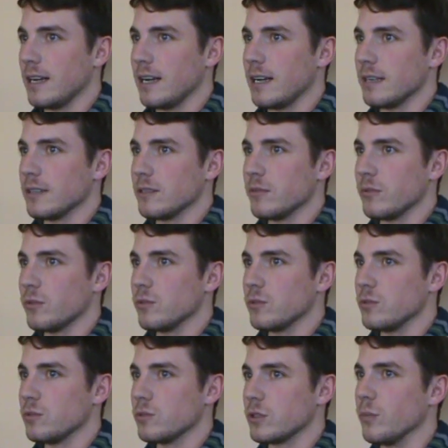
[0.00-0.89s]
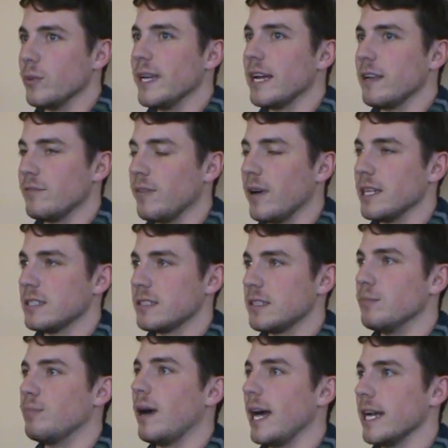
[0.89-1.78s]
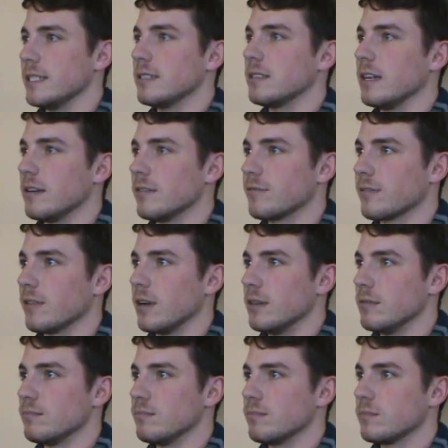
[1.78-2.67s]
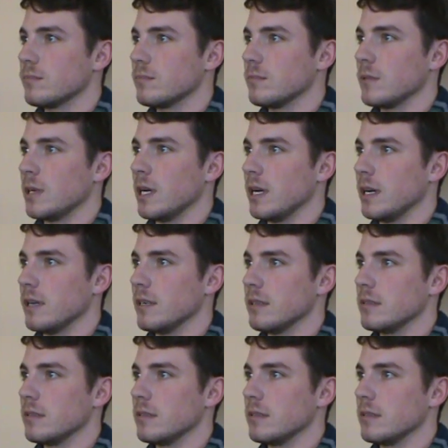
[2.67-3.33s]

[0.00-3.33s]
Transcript: Uh, so we had funds to buy stuff from uh,